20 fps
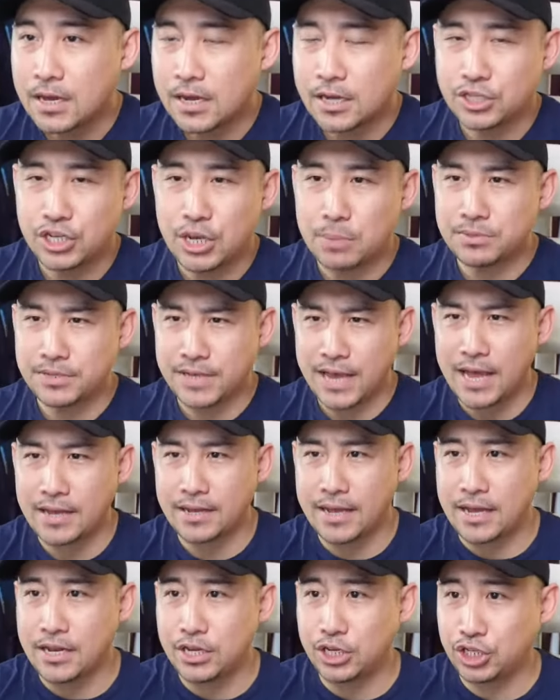James Ken,
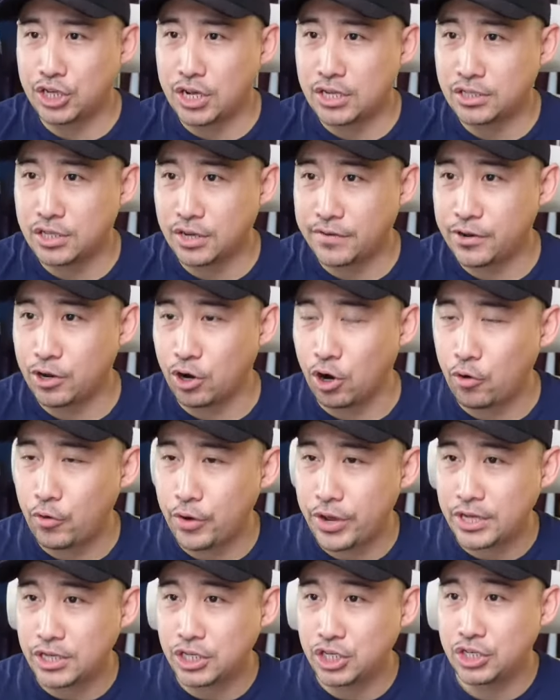any chance of an
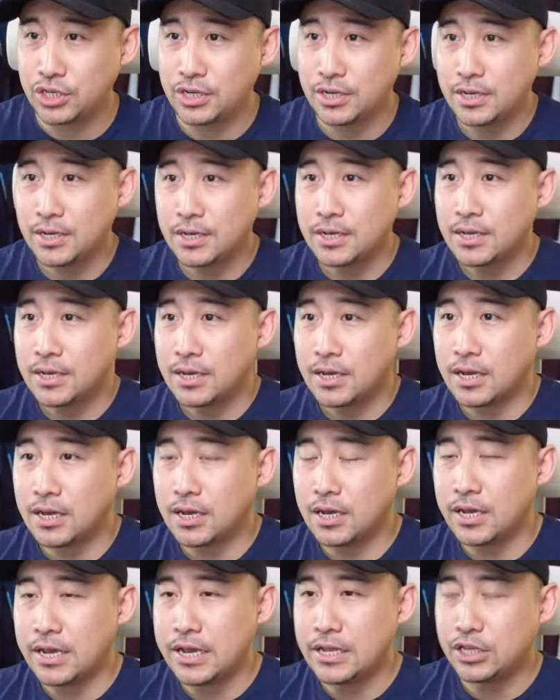orange
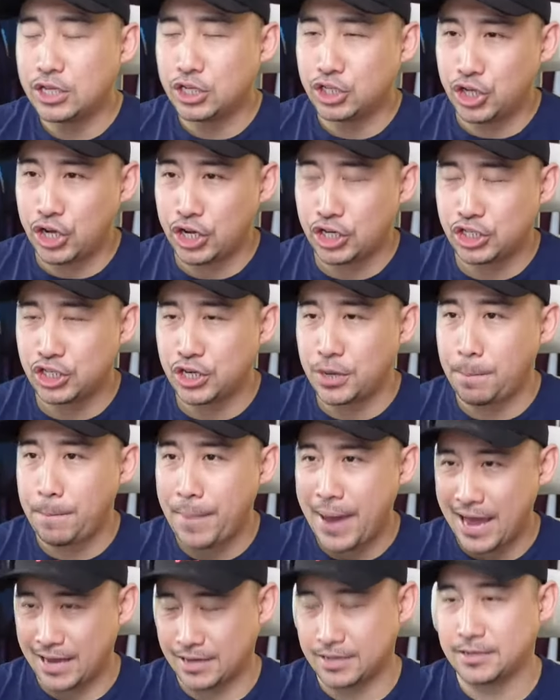interchange
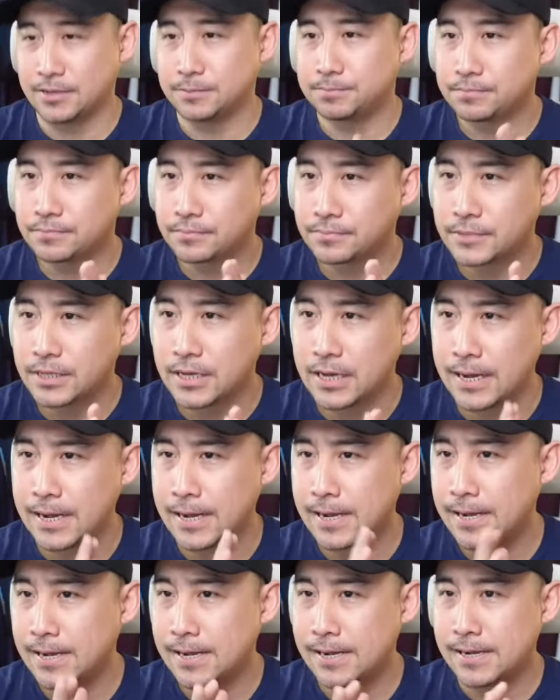pack?
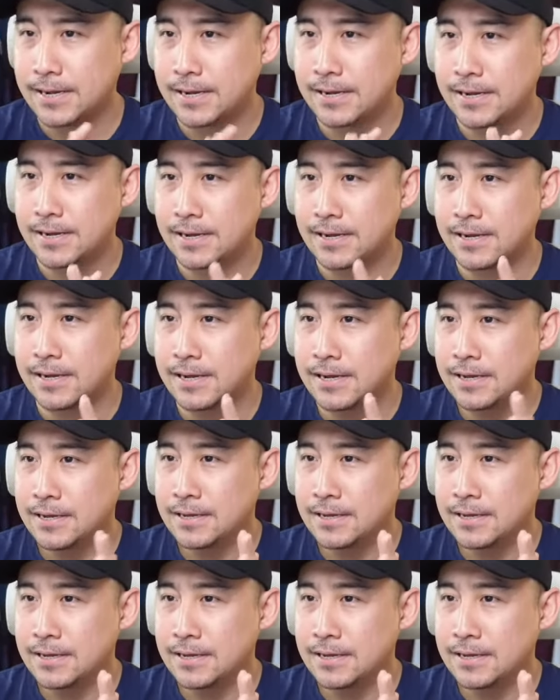Well,